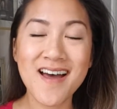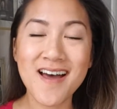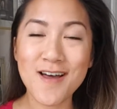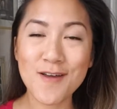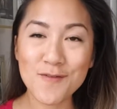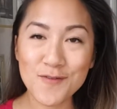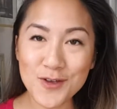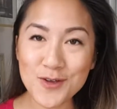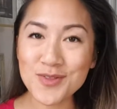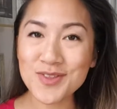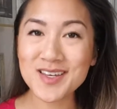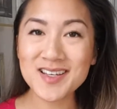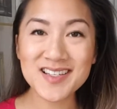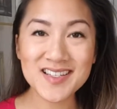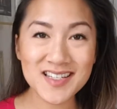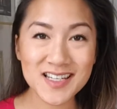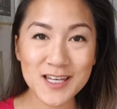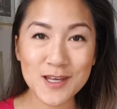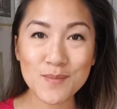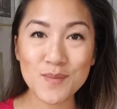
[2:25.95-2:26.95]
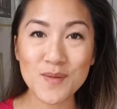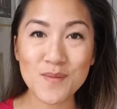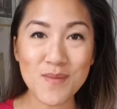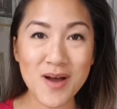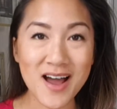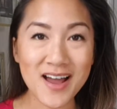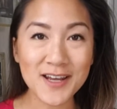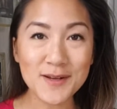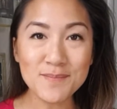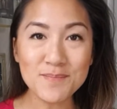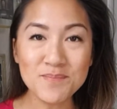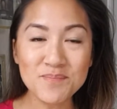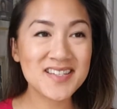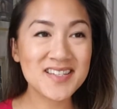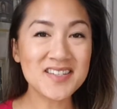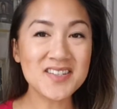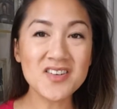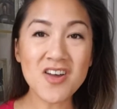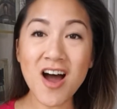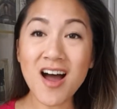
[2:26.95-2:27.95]
a few things to keep in mind:
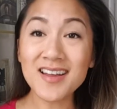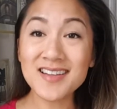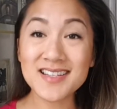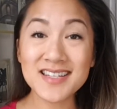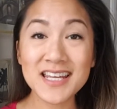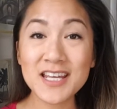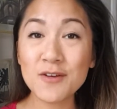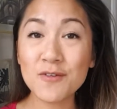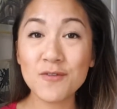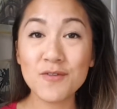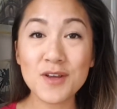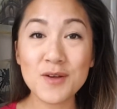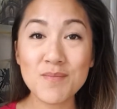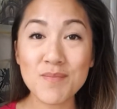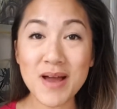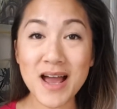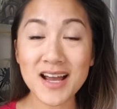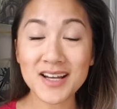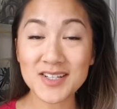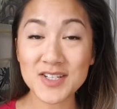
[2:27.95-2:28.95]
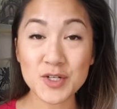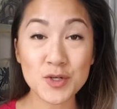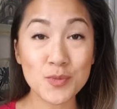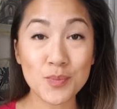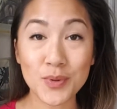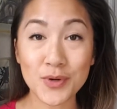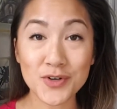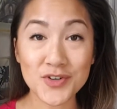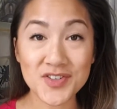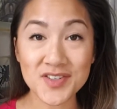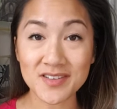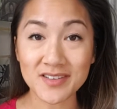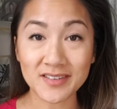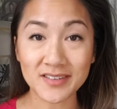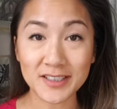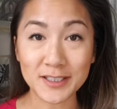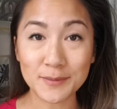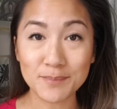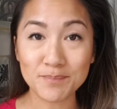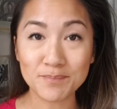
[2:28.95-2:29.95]
to not take feedback too
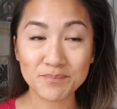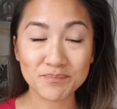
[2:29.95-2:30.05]
personally.